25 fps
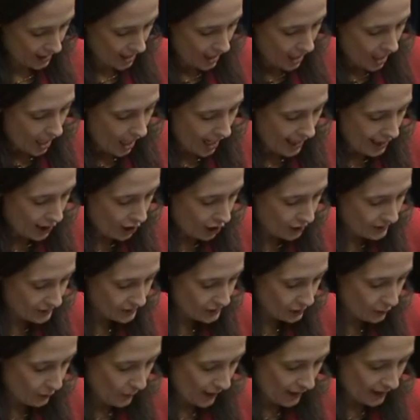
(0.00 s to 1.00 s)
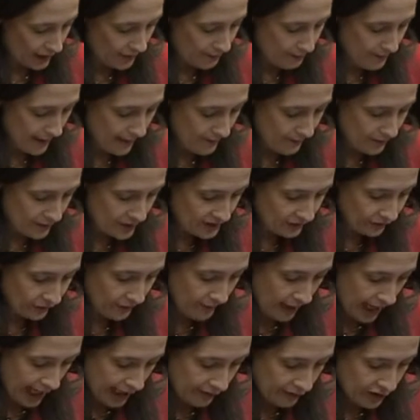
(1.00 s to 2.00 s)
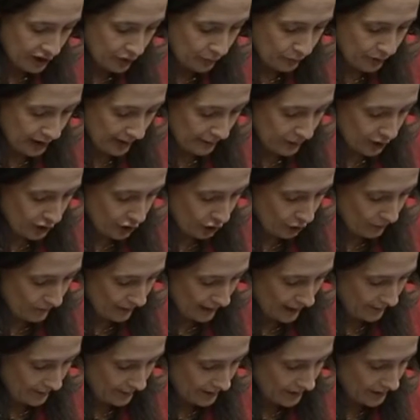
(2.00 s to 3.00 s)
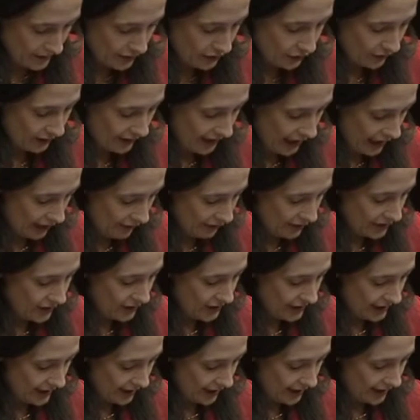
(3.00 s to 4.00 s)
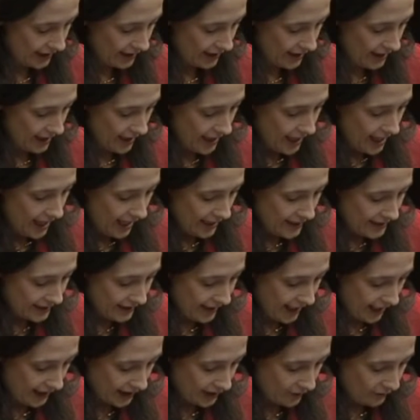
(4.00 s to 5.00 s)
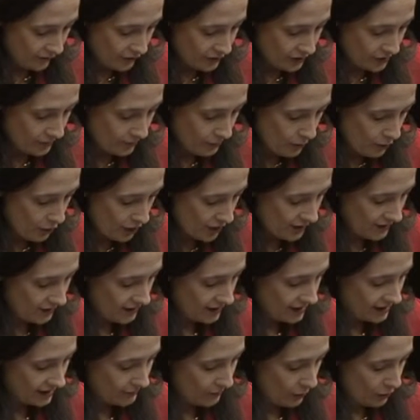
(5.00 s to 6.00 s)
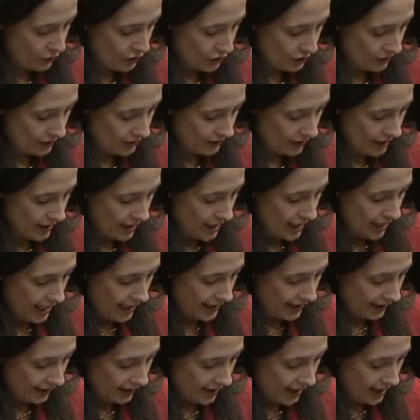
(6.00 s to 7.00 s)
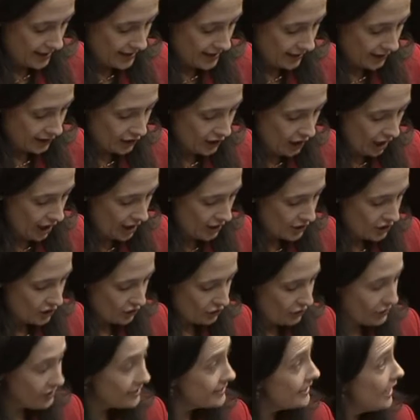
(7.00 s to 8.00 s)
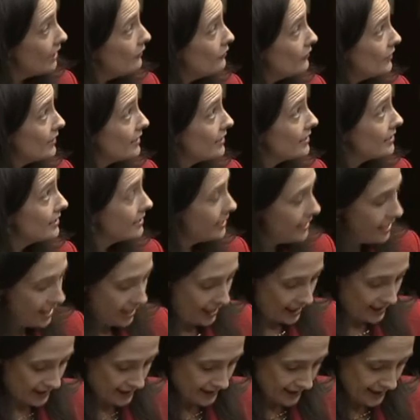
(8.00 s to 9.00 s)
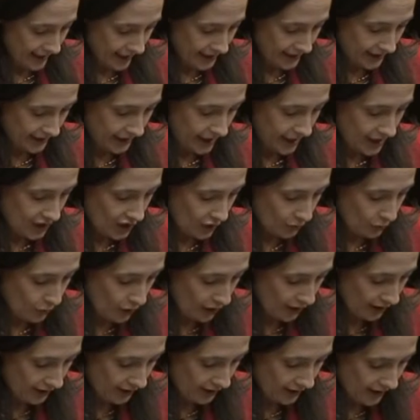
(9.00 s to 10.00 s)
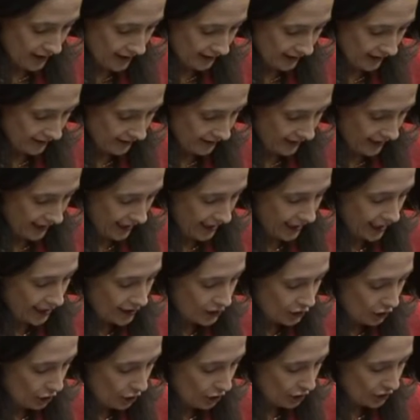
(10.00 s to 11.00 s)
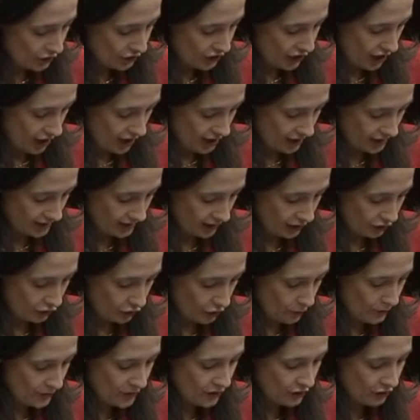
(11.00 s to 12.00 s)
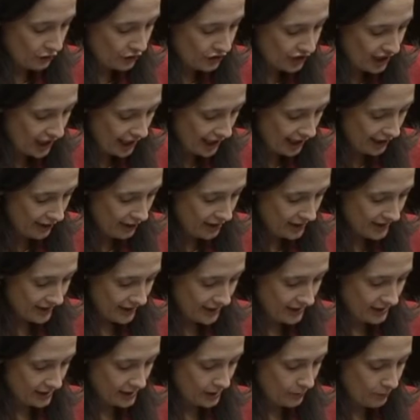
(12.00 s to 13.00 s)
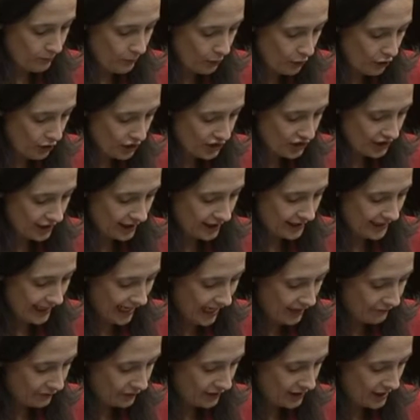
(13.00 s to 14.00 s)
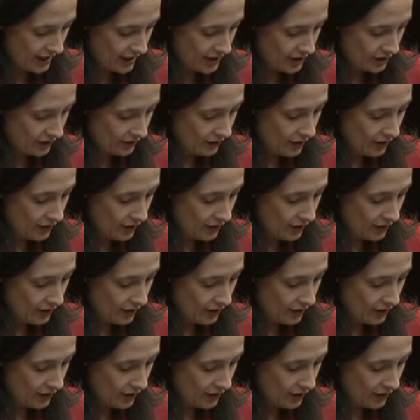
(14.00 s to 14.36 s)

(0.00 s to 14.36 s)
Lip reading: I also welcome members from Irish Premature Babies to the gallery today and thank them for supporting this motion and acknowledge their selfless and dedicated work that they and all charities and groups do tirelessly, supporting and advocating